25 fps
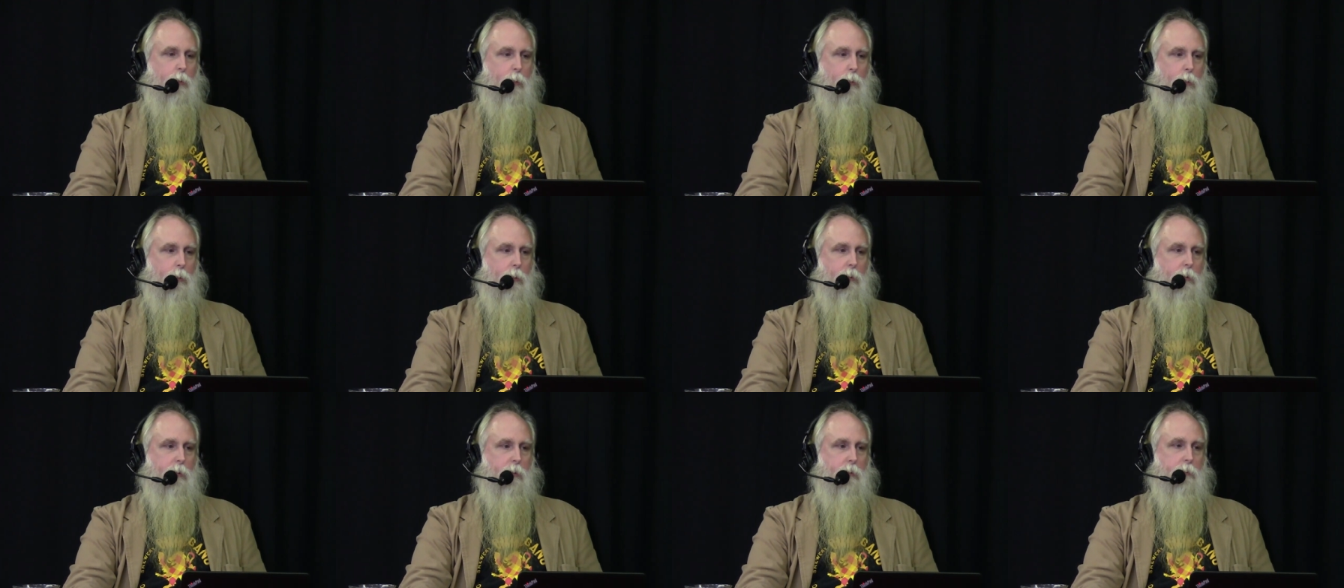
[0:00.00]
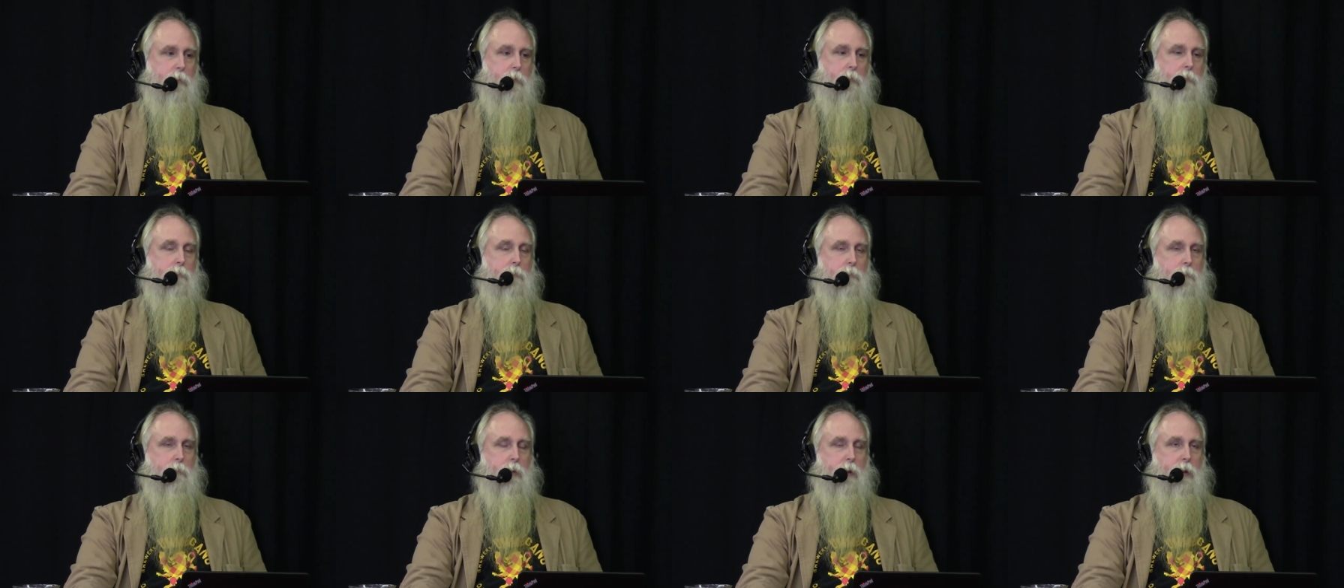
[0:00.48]
or
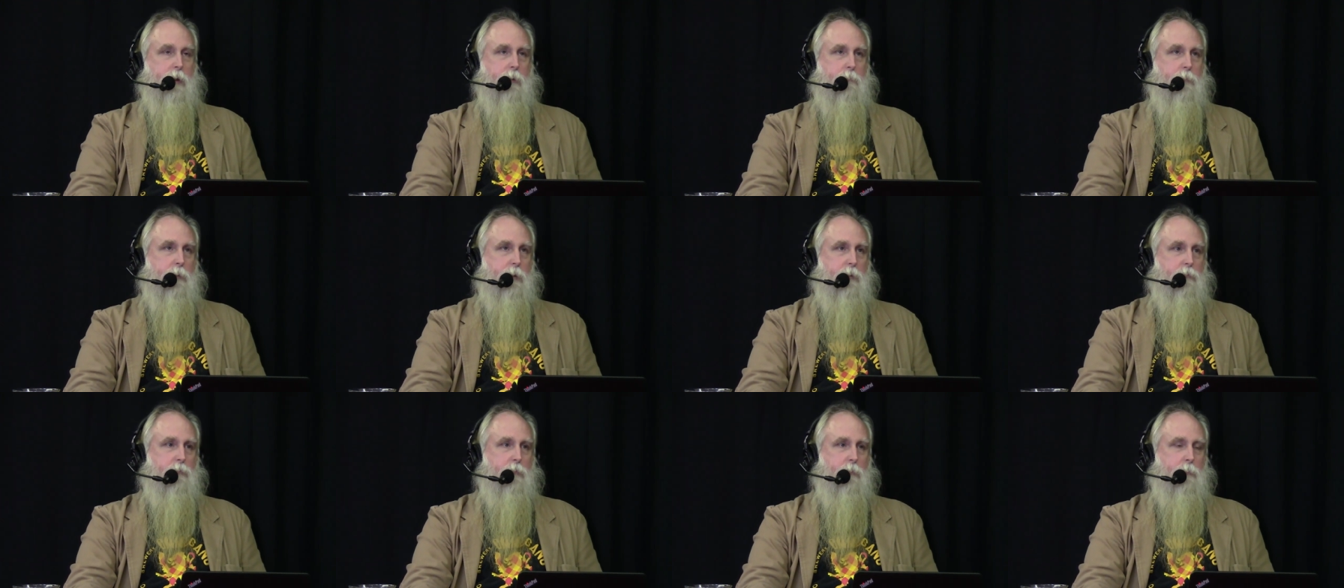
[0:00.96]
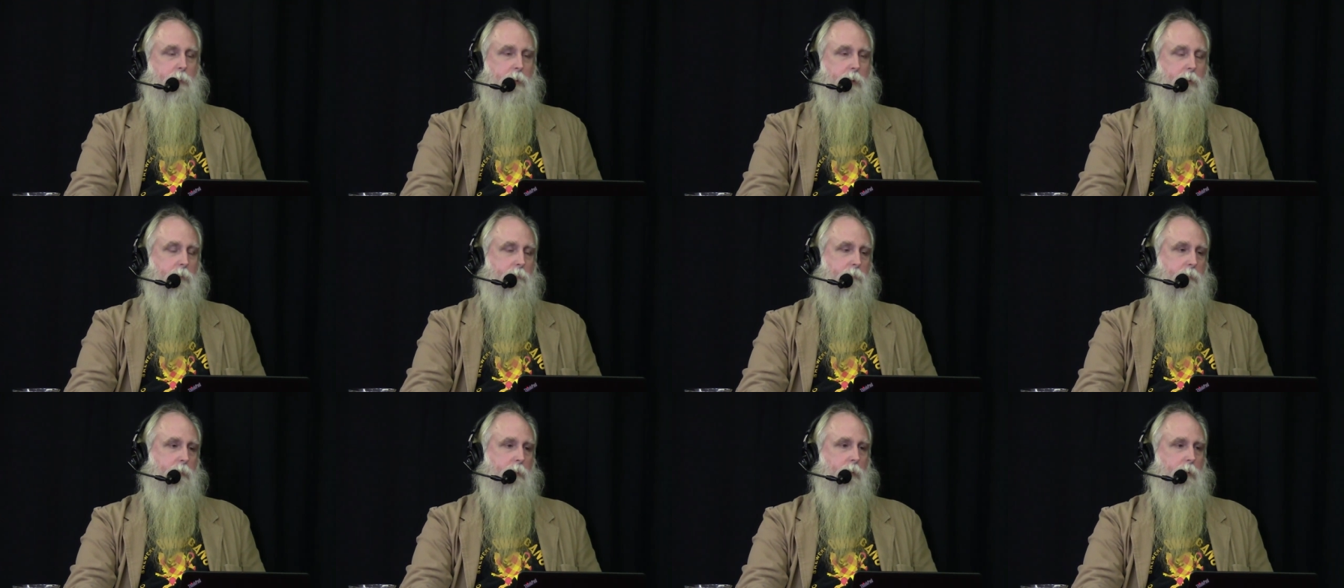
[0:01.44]
running
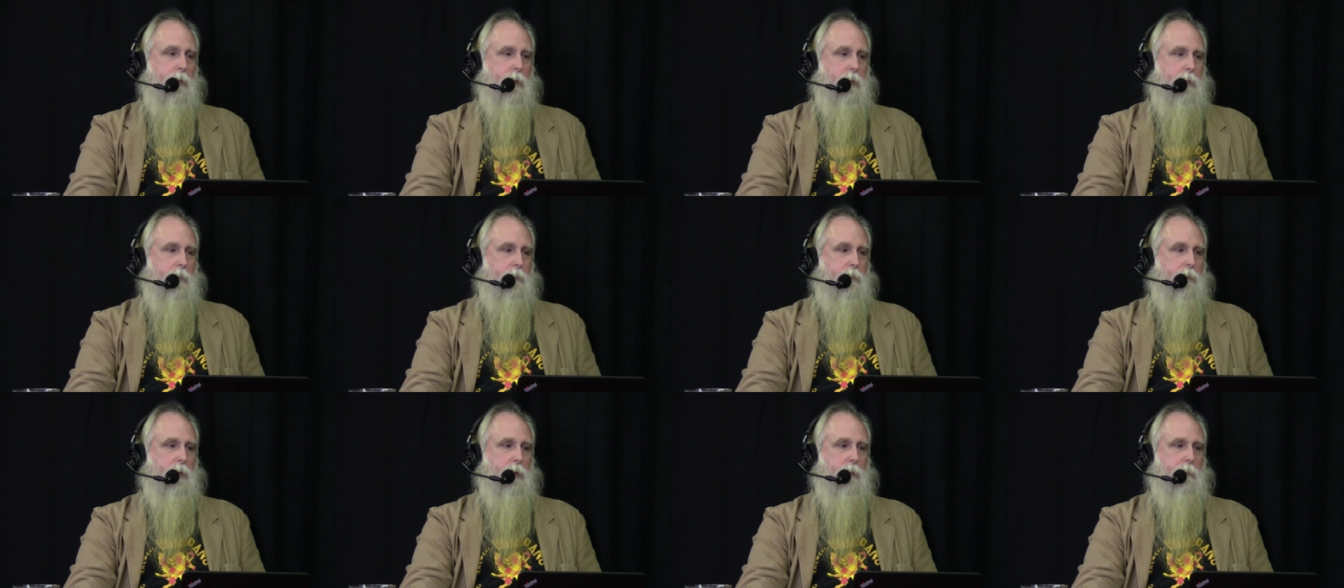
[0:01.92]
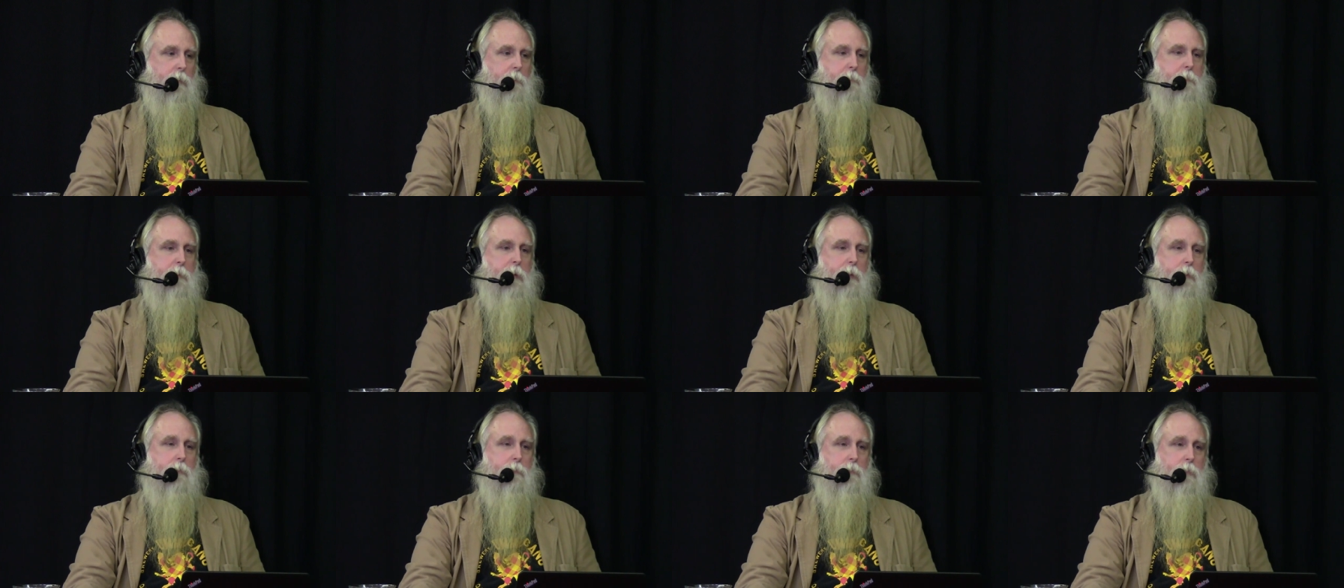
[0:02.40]
BGP for a, you know a
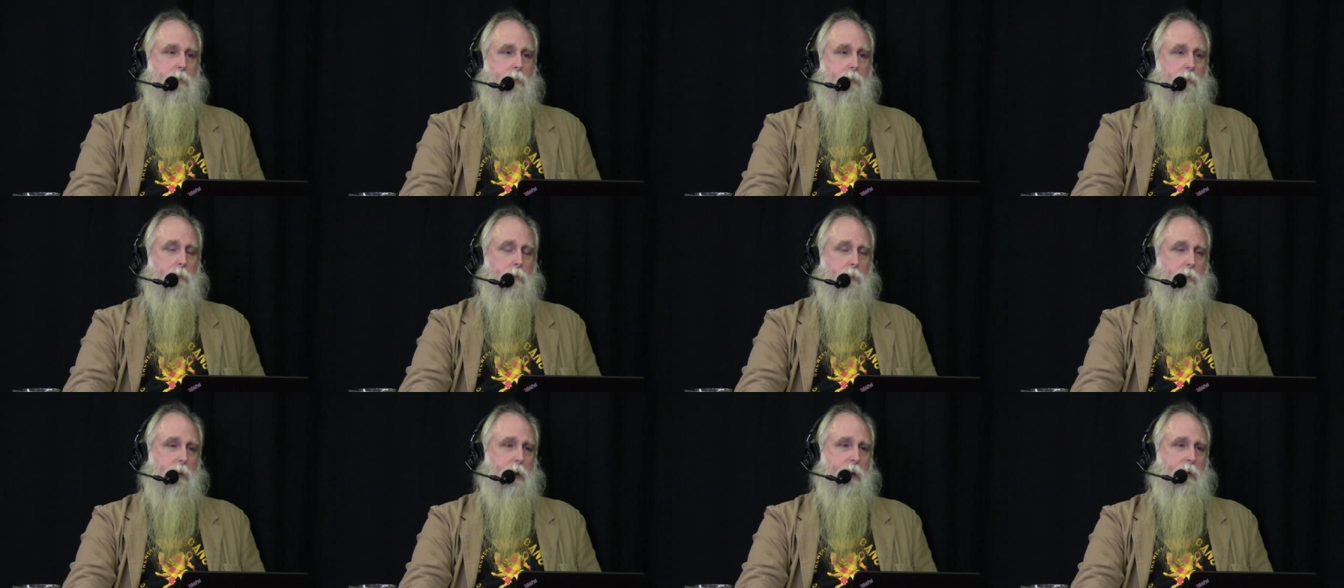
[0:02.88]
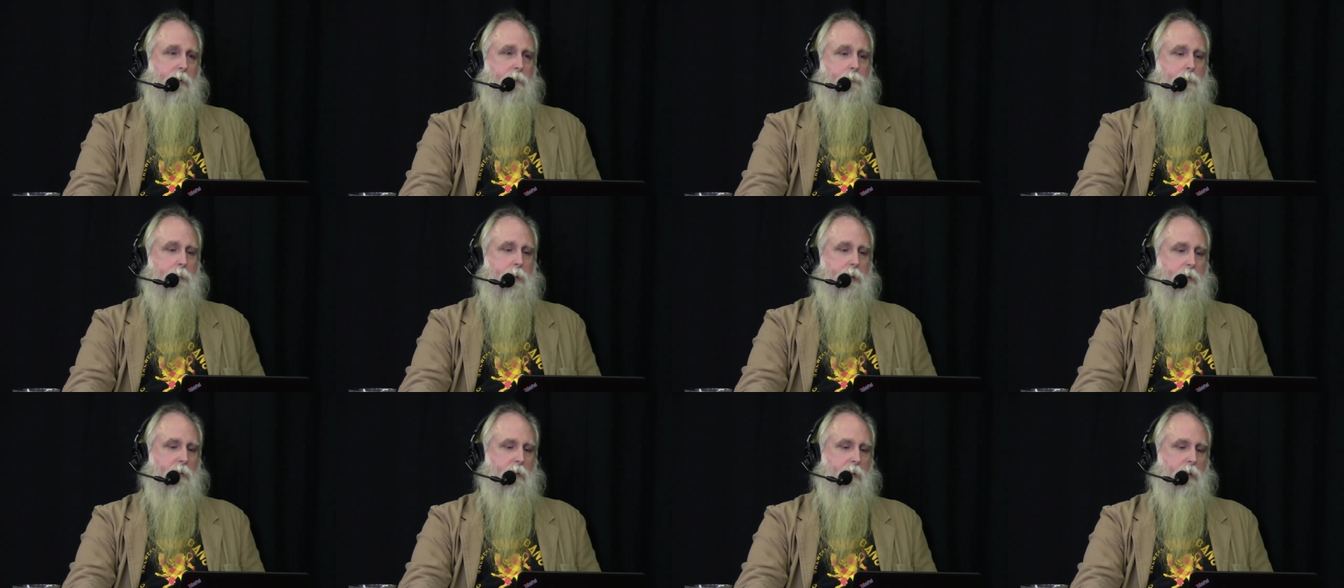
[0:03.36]
mid tier
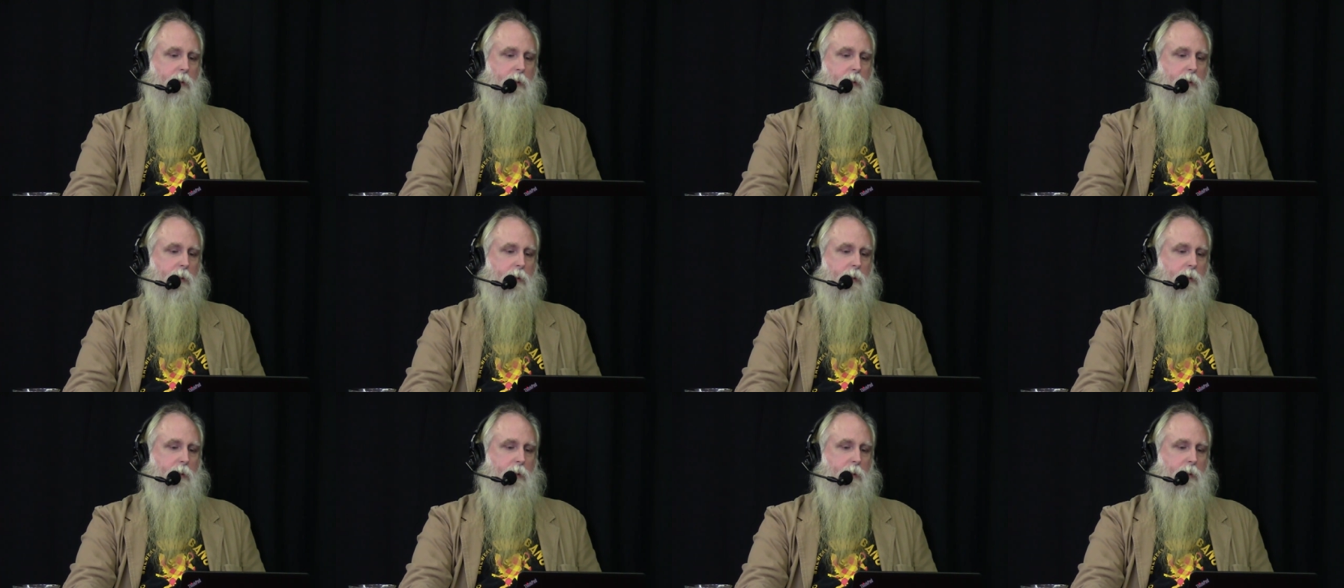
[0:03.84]
ISP.